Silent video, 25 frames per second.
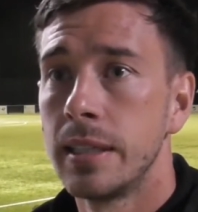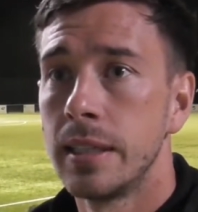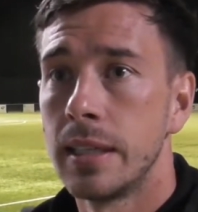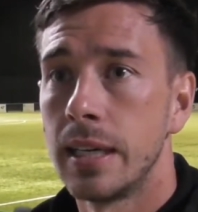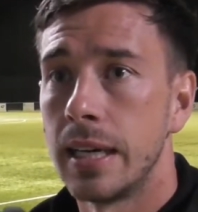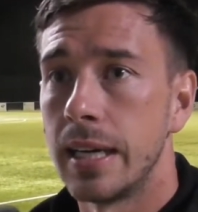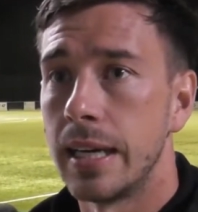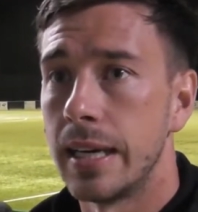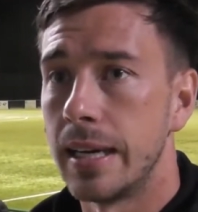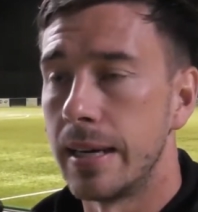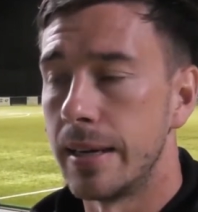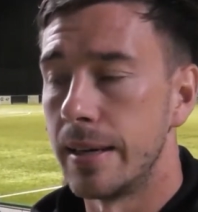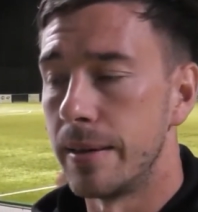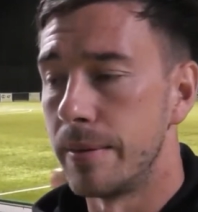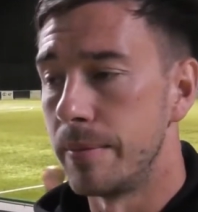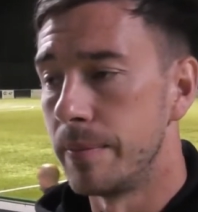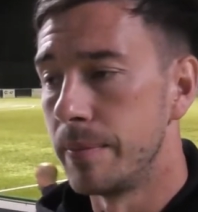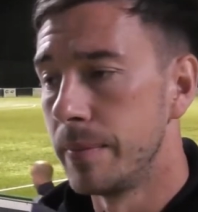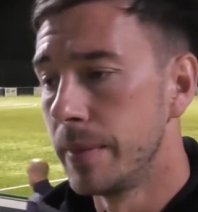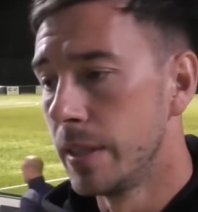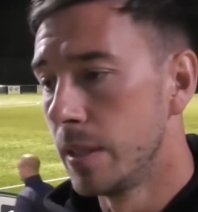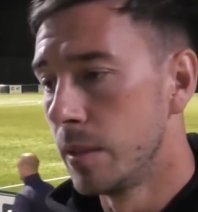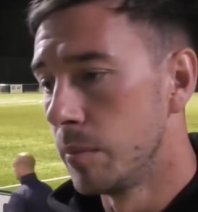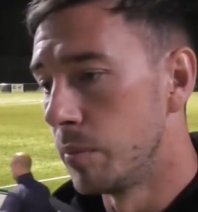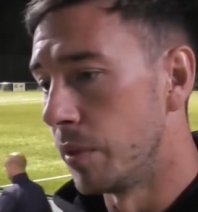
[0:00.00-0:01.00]
Um,
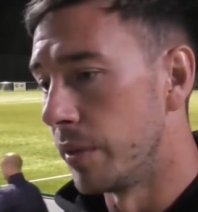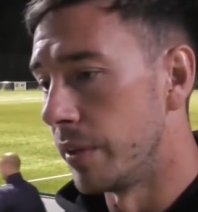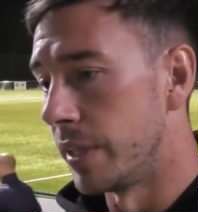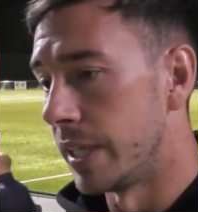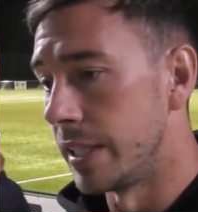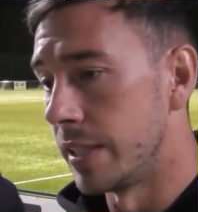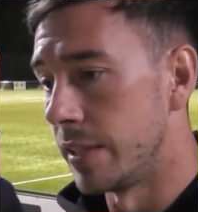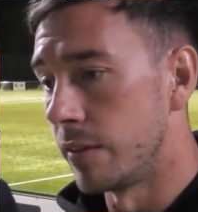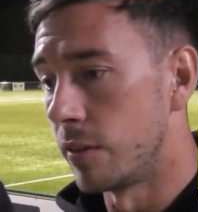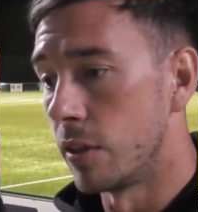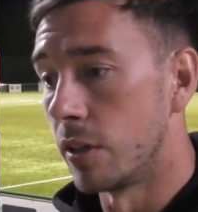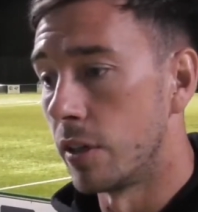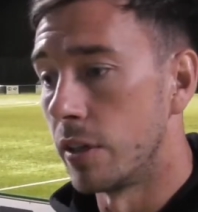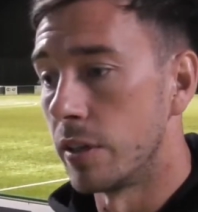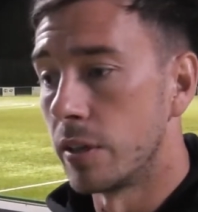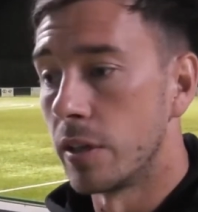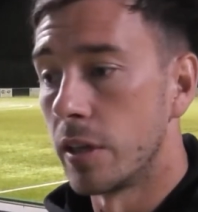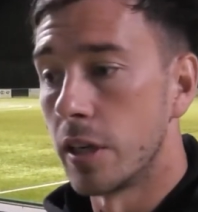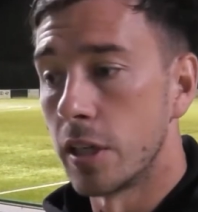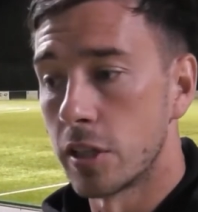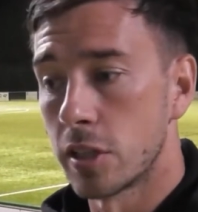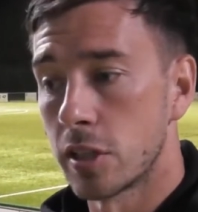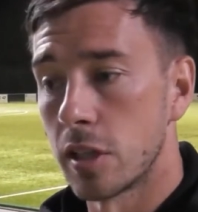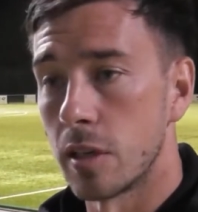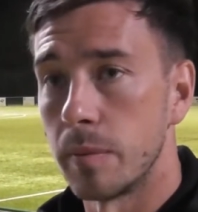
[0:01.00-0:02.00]
but then you've got a, a
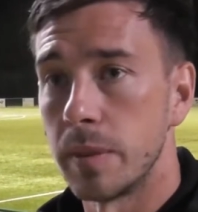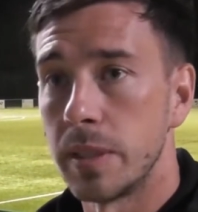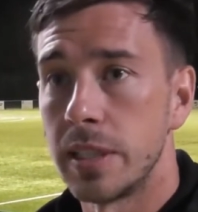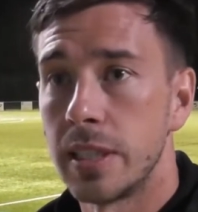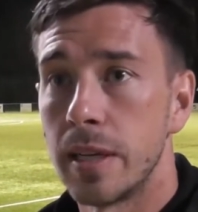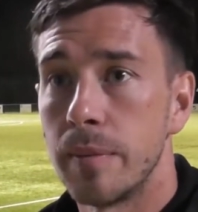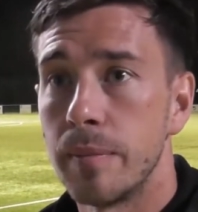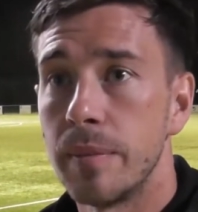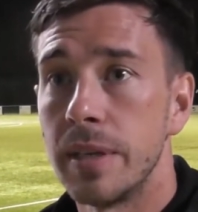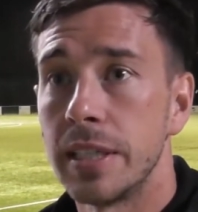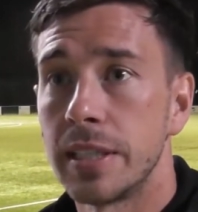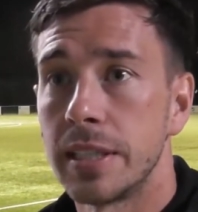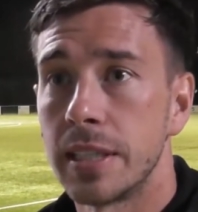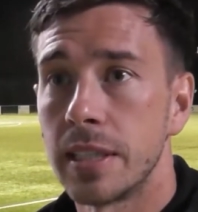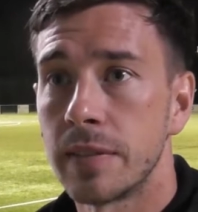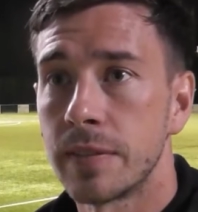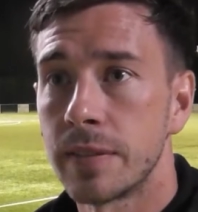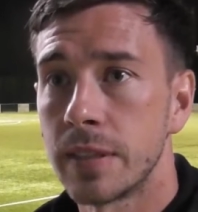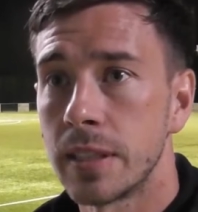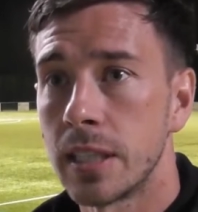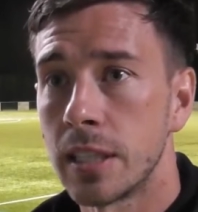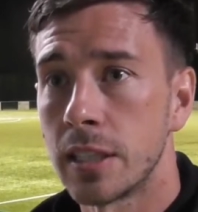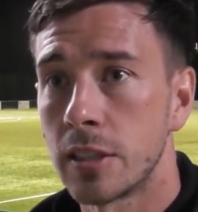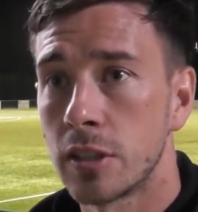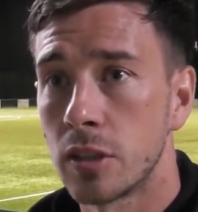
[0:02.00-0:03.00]
sloppy ten minutes after
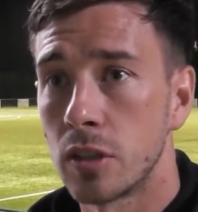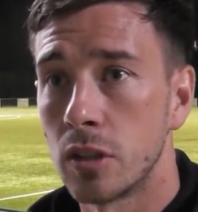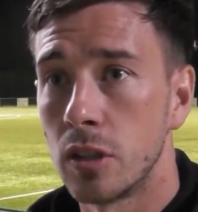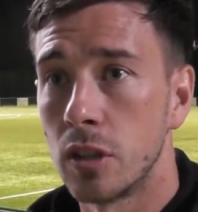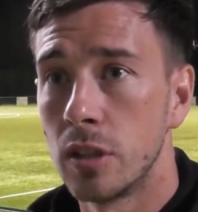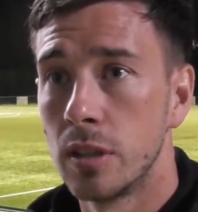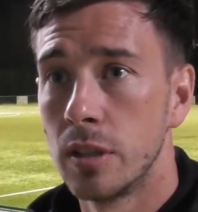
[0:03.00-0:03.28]
that, so